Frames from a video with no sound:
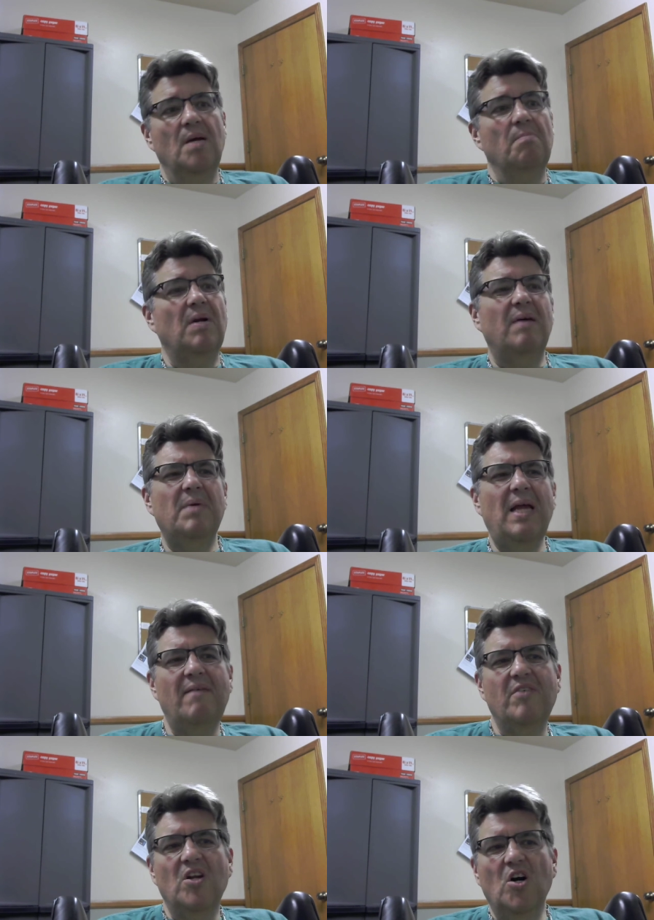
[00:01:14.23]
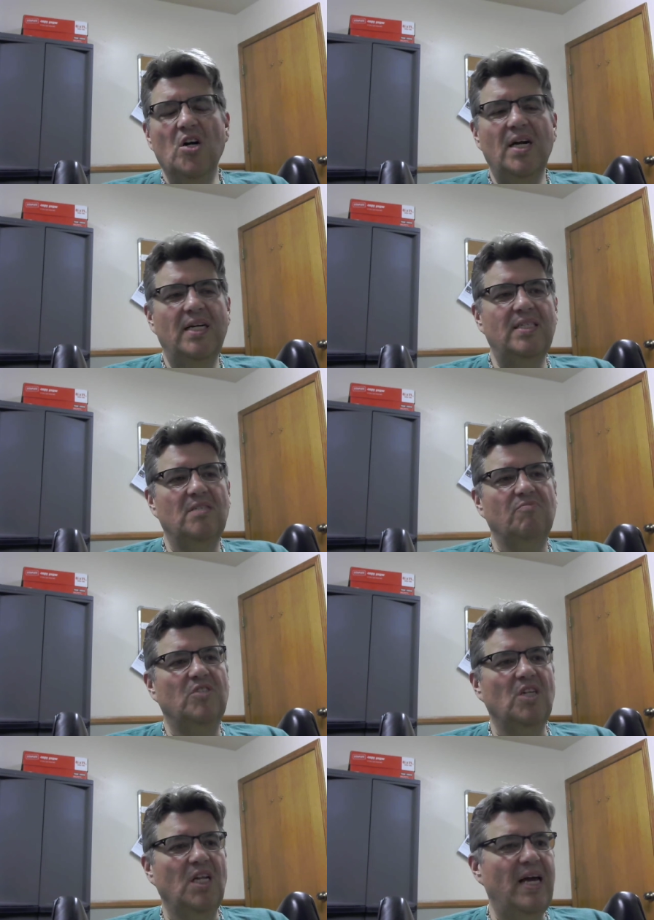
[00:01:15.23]
But I've been having all kinds of
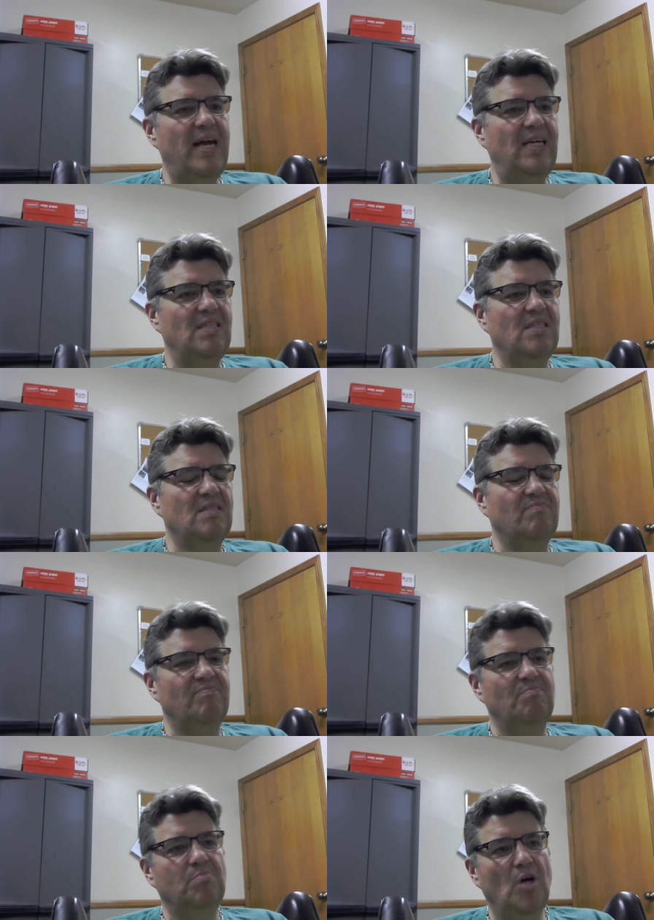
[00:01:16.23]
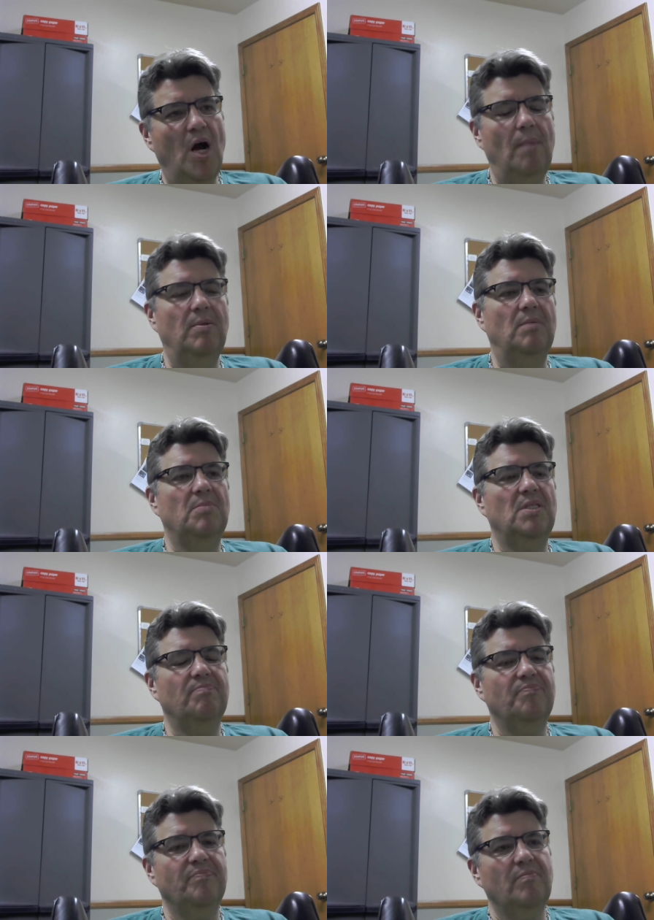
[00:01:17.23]
delays, problems.
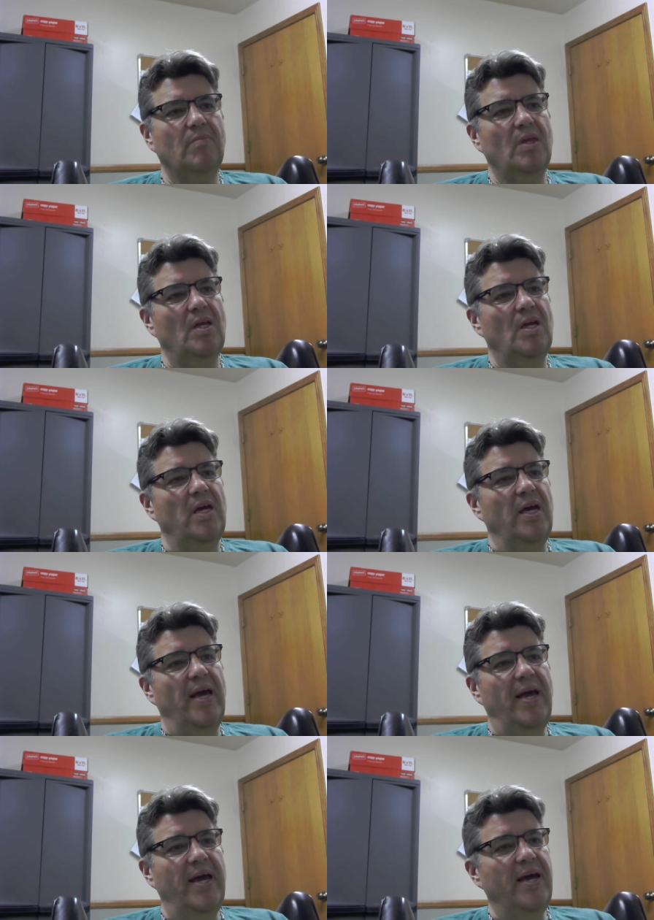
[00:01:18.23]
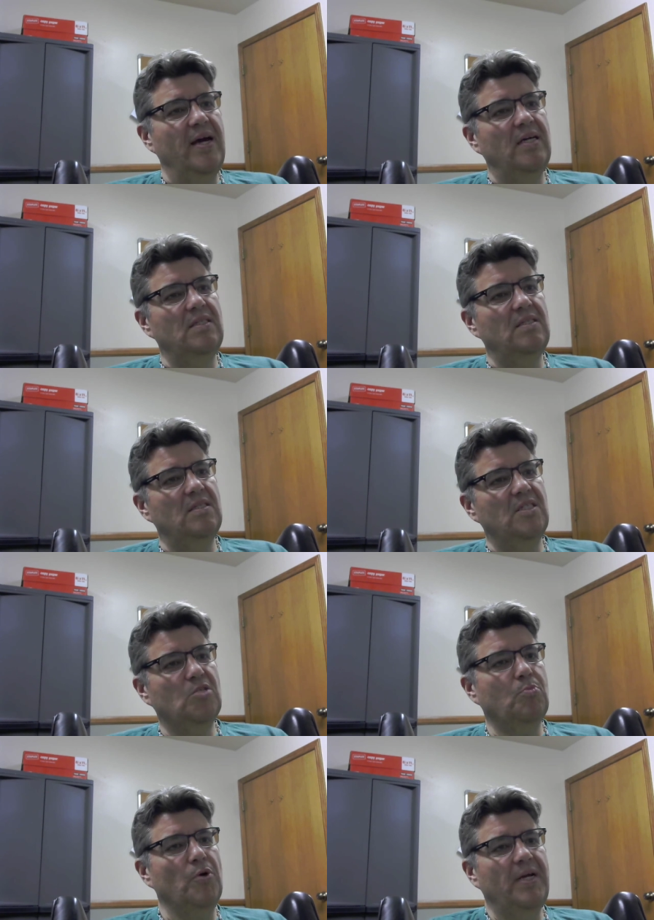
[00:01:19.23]
And this
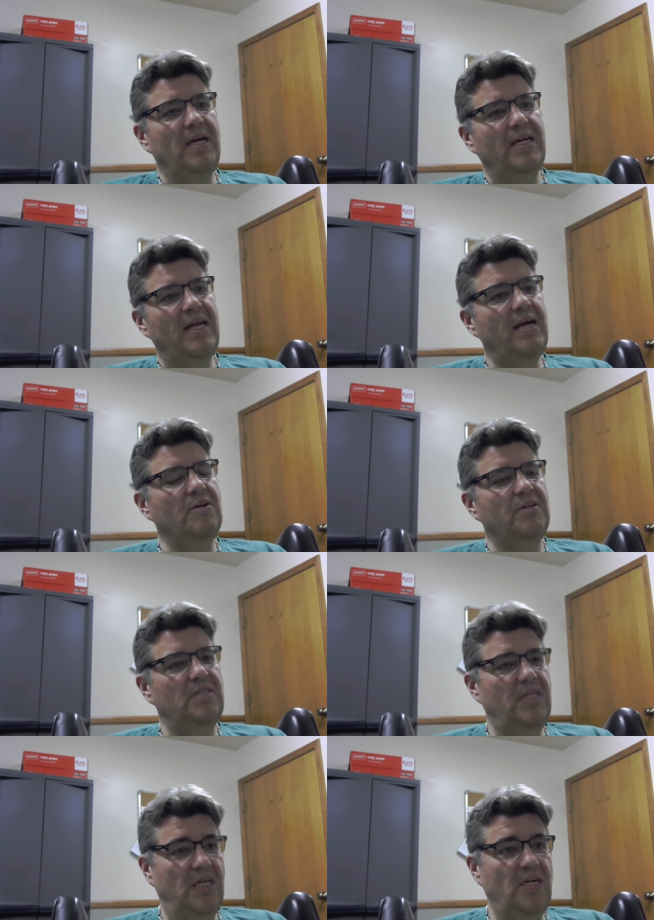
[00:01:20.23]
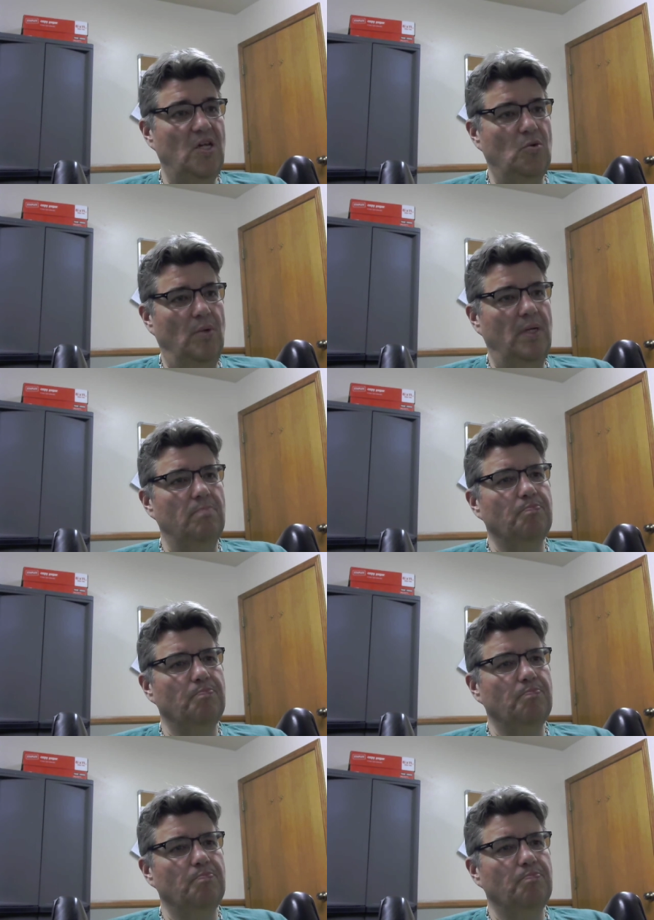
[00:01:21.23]
morning I encountered yet another one.